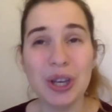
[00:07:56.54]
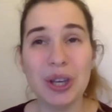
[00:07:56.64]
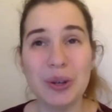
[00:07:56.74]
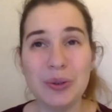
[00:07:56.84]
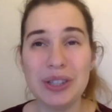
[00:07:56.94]

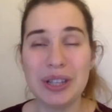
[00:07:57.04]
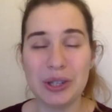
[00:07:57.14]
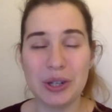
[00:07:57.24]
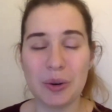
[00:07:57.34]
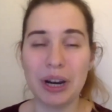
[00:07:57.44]
use
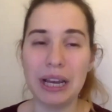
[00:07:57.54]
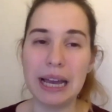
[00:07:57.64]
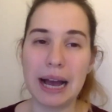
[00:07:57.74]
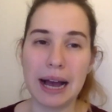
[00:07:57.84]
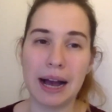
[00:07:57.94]
this story
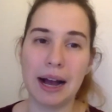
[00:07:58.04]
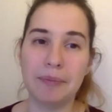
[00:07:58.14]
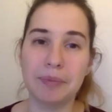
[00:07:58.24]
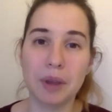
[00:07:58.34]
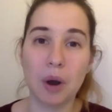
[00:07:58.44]

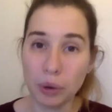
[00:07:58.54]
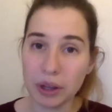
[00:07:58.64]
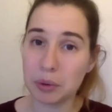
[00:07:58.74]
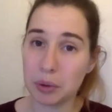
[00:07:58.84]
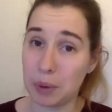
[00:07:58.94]

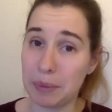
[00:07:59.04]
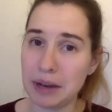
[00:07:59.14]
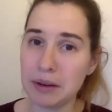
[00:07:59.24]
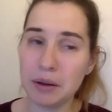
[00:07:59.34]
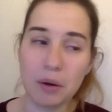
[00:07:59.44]
only with
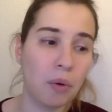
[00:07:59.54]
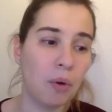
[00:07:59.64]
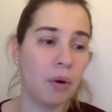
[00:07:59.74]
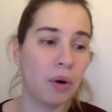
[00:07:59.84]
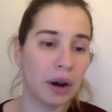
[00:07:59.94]
women
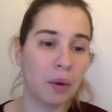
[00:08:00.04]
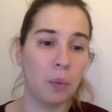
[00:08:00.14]
or